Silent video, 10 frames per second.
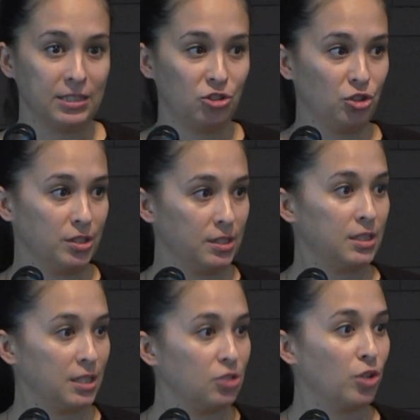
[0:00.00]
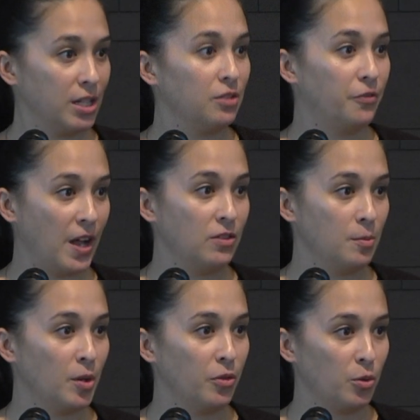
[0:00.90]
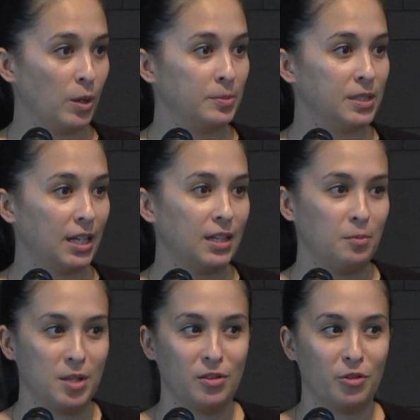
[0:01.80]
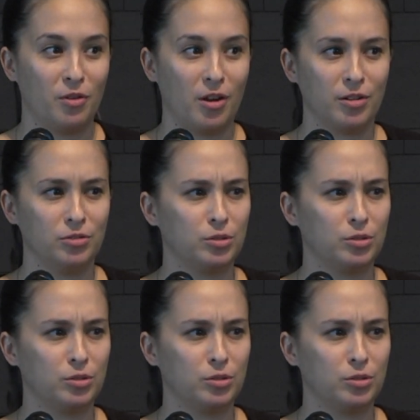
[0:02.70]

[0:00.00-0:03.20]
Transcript: It's just trying to find them on their website can be a little hard.